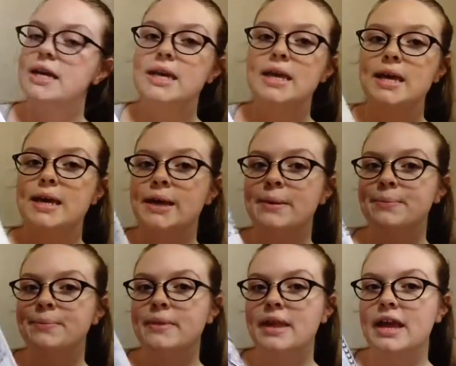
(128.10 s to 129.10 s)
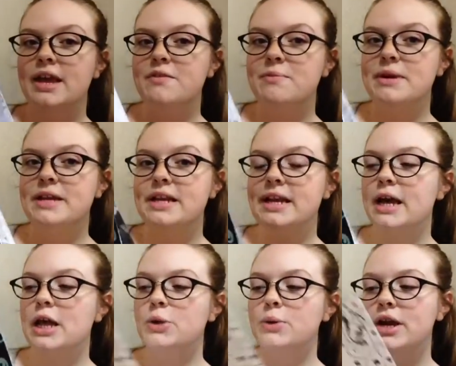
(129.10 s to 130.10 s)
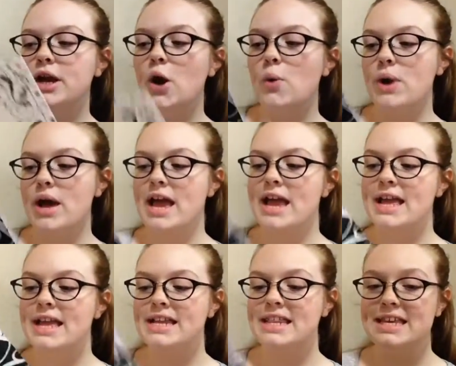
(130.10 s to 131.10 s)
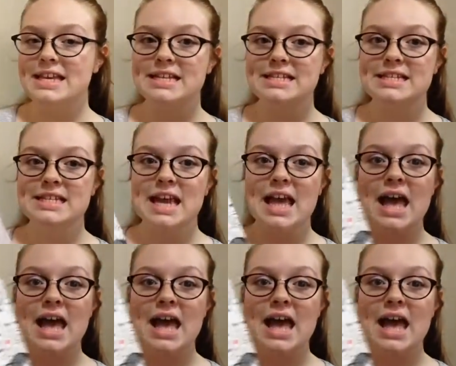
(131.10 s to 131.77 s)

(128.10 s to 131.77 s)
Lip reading: yeah, I have been coloring away in this.